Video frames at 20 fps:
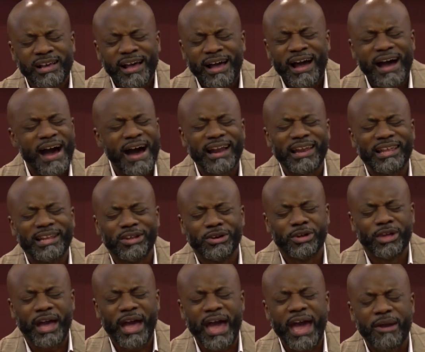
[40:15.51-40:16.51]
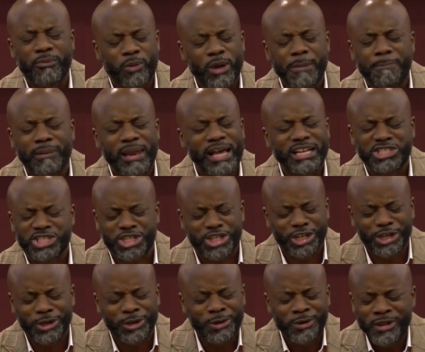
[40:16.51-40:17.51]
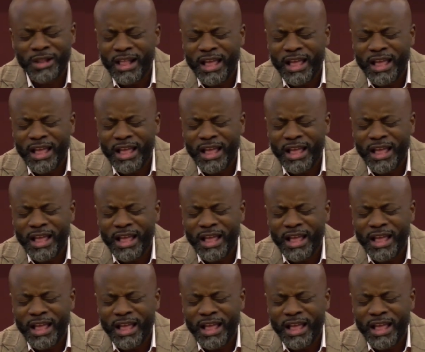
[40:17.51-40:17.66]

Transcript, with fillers: Hallelujah. And we bless you